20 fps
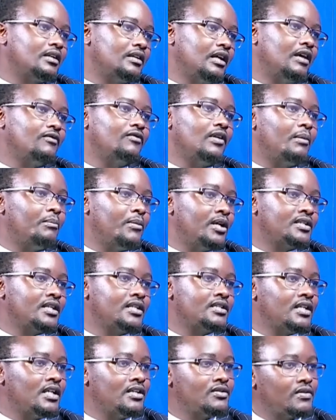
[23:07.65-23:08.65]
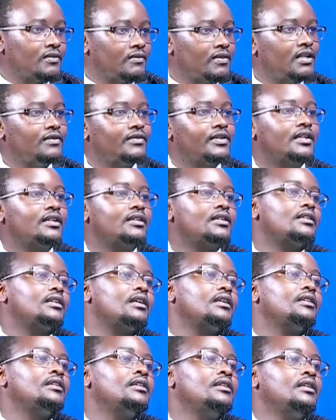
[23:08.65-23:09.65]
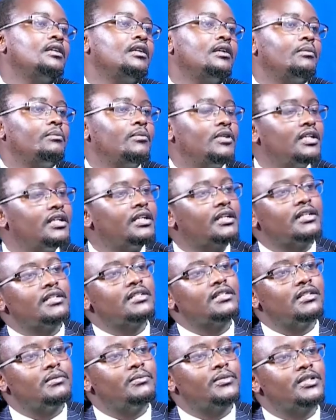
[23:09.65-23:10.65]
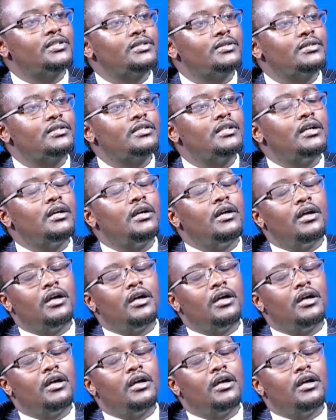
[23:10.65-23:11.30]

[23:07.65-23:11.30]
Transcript: have a better chance of life rather than being raised in prisons.